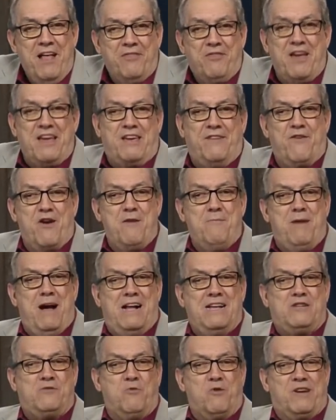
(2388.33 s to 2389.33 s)
Thank you very
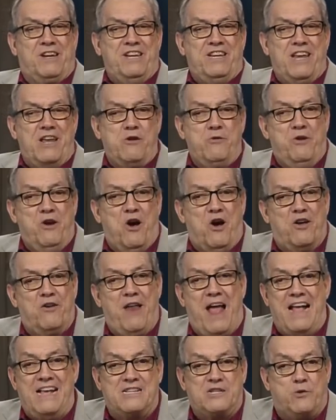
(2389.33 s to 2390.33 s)
much. We're continuing
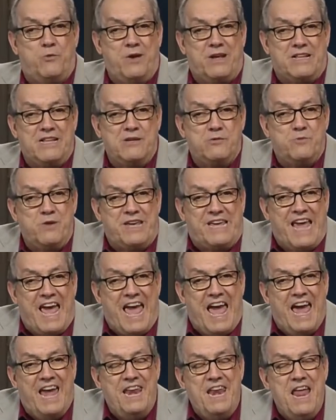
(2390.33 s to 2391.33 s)
on as quickly as we
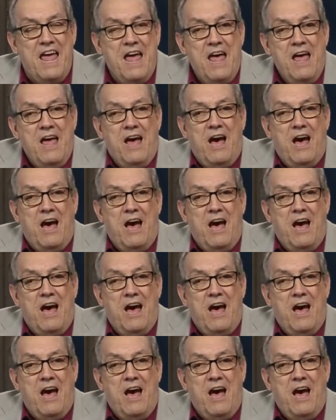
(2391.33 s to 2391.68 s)
can.